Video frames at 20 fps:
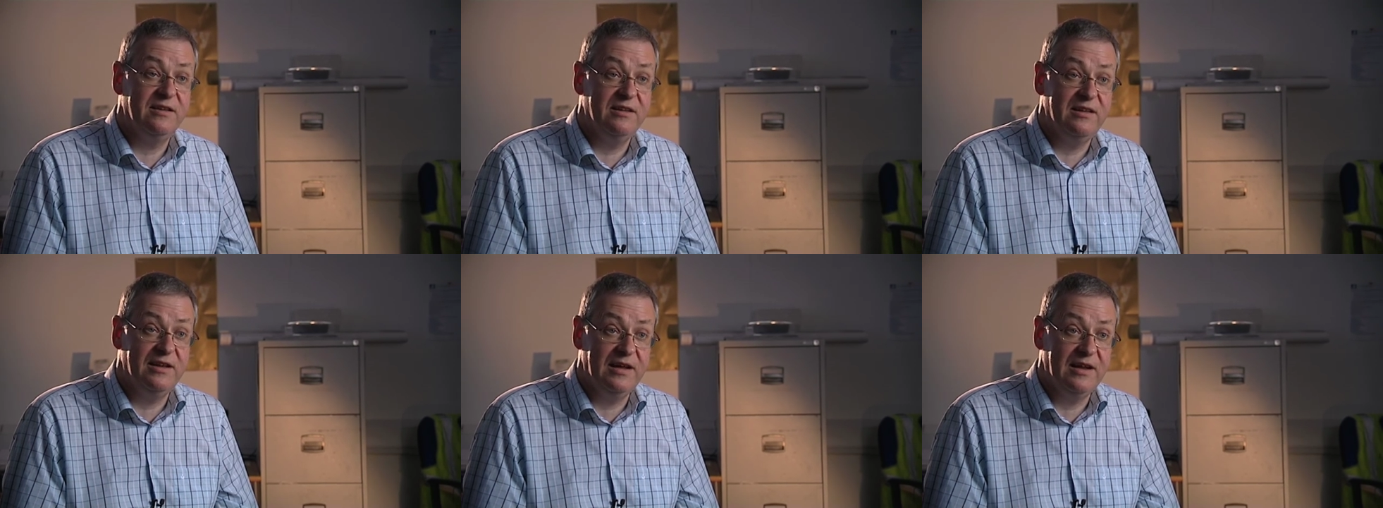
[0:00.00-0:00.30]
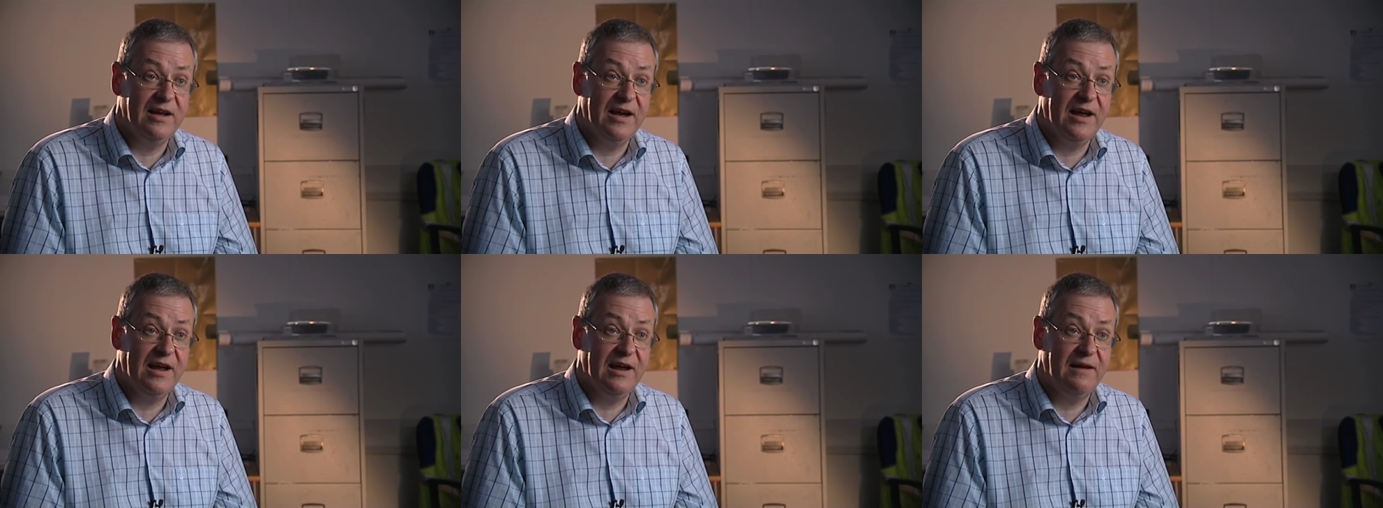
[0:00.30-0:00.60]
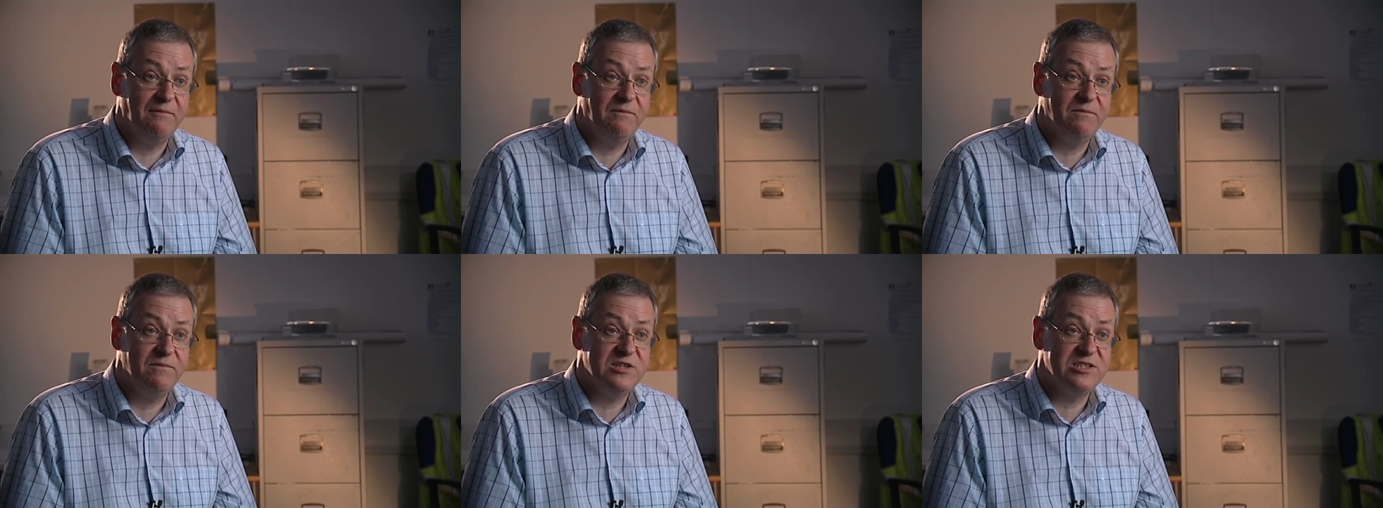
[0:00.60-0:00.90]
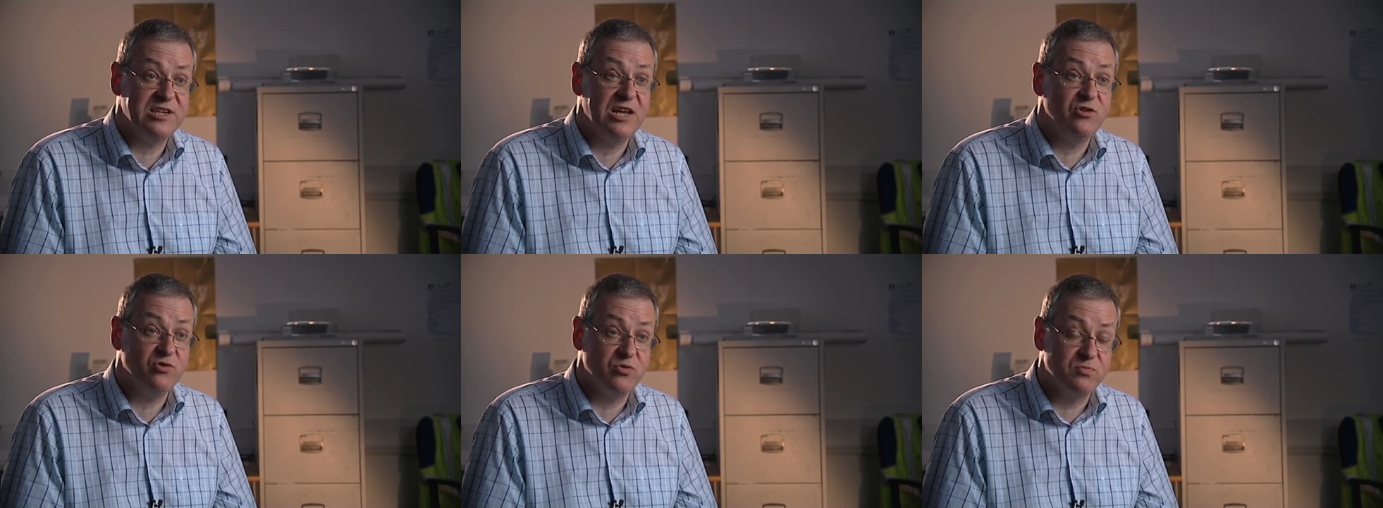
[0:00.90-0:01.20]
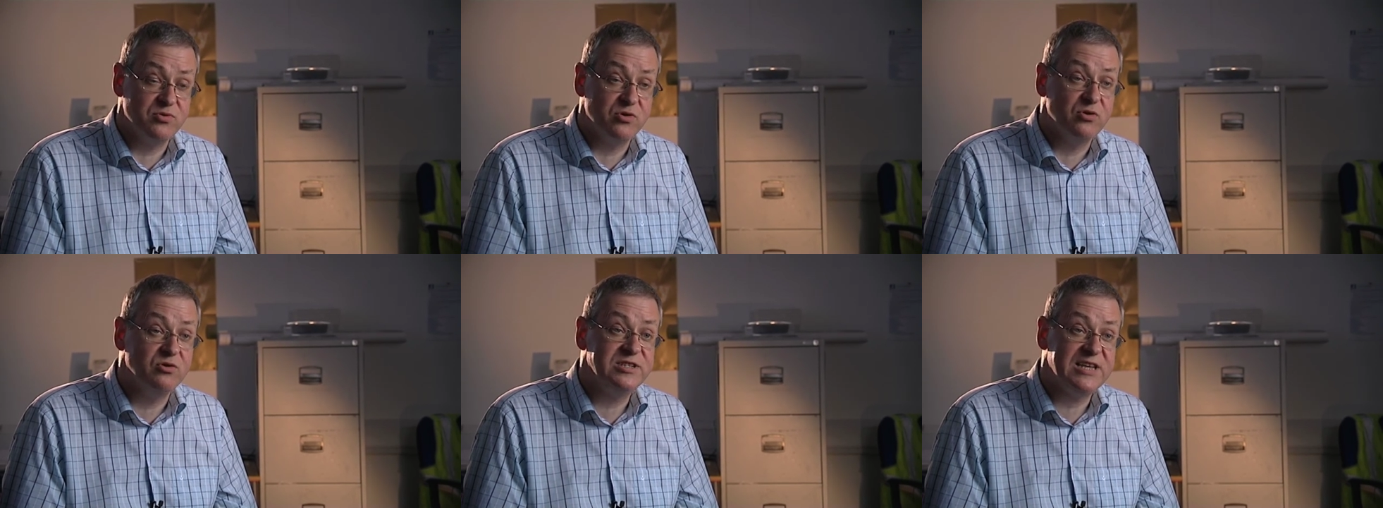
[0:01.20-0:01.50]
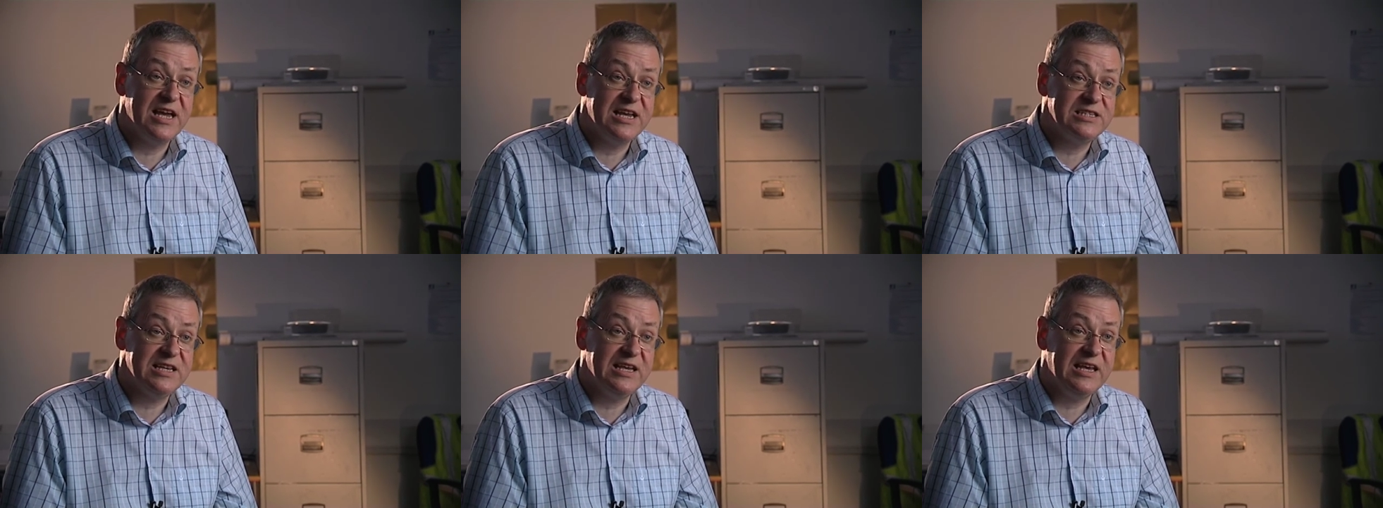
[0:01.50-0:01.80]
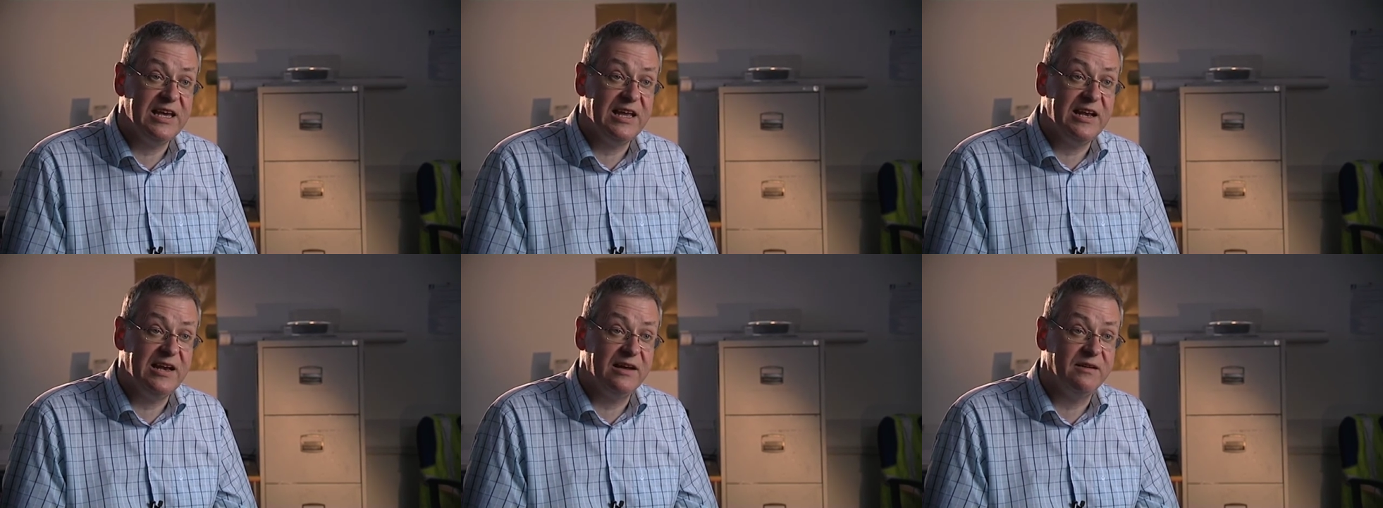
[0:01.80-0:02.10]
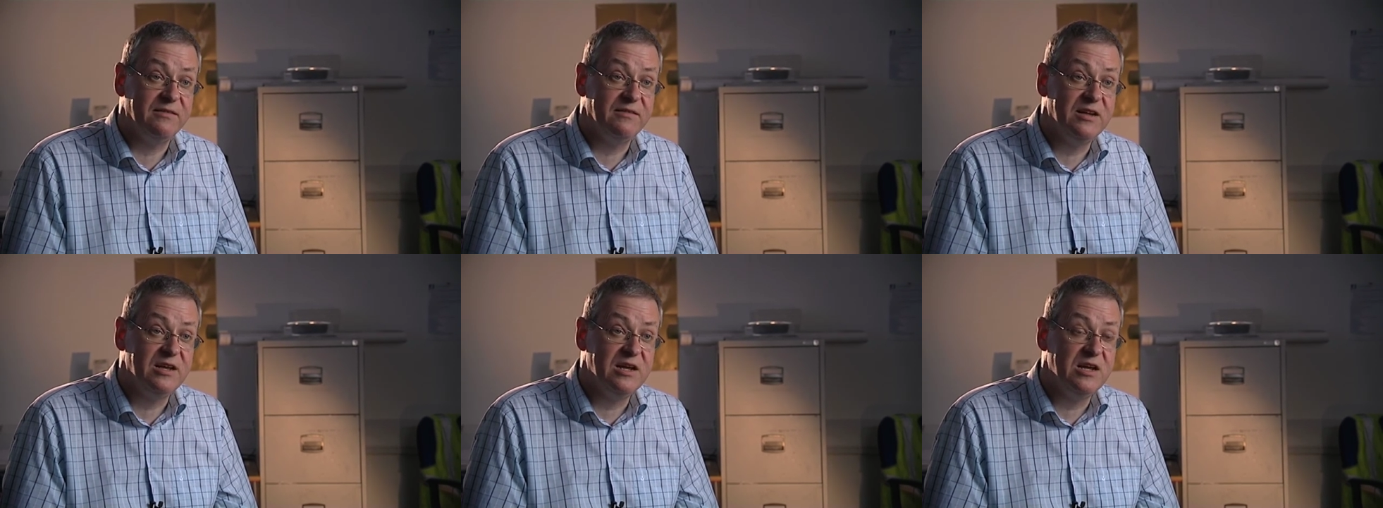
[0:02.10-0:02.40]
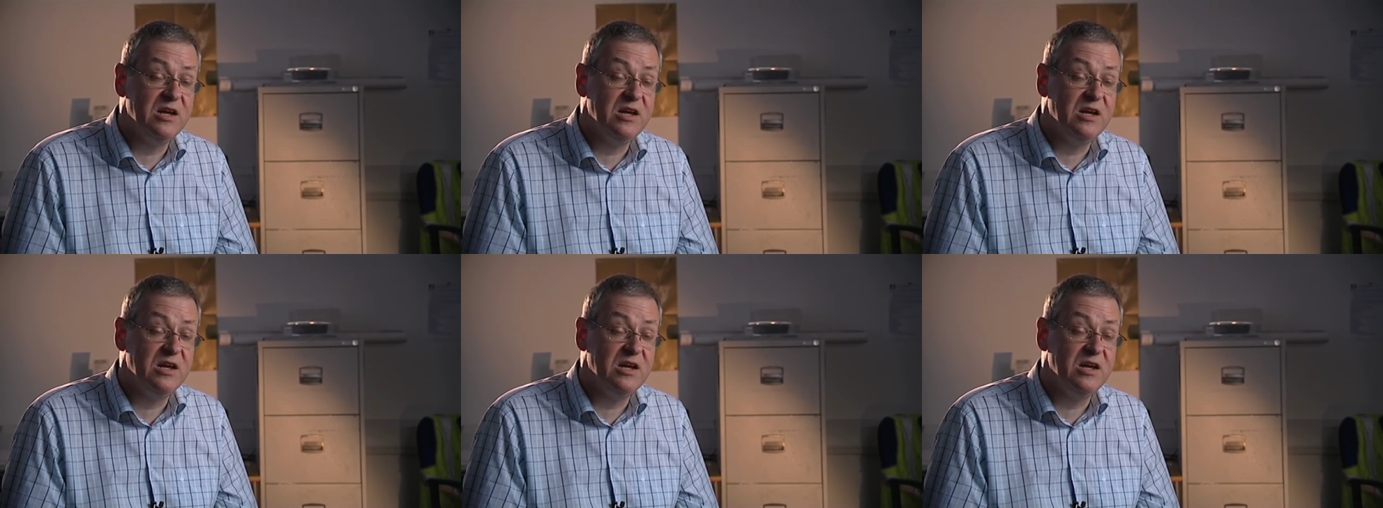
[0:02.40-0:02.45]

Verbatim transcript: to the uh, central processing area.